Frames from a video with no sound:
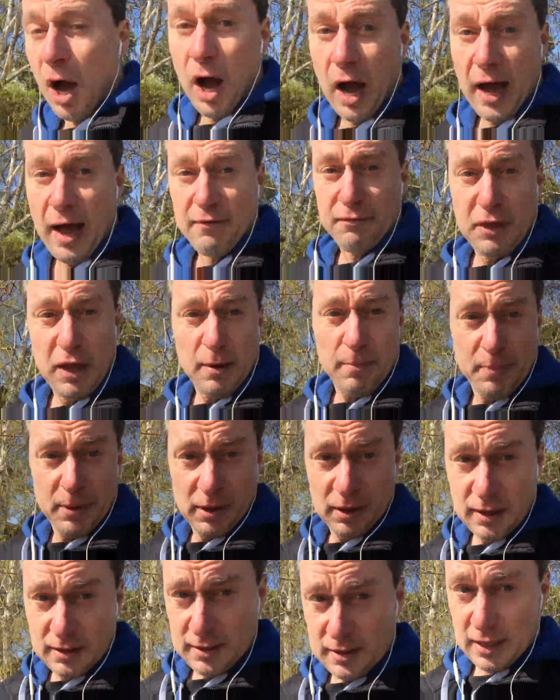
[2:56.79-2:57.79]
I have the
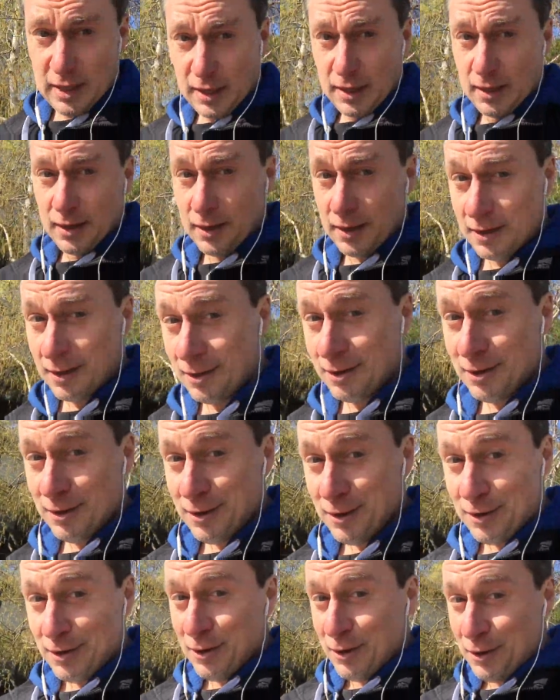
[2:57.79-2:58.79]
ability
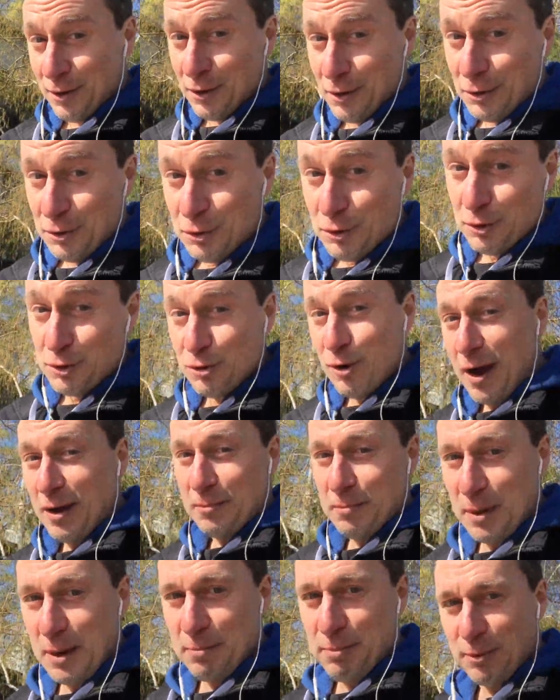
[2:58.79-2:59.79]
to
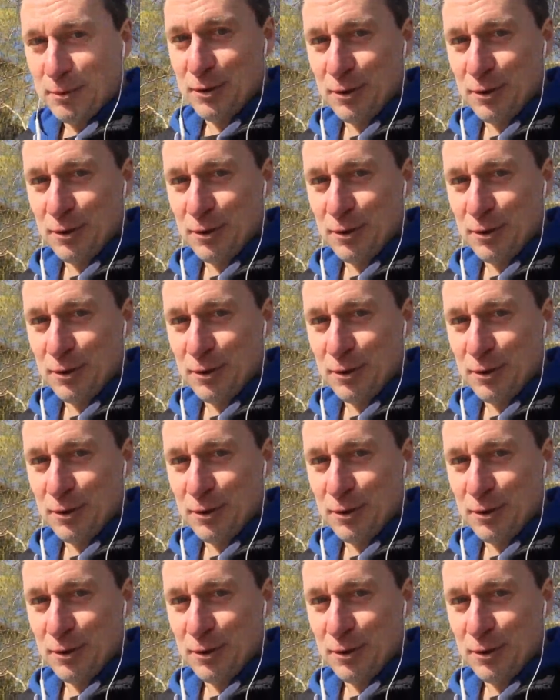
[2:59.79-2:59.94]
attract people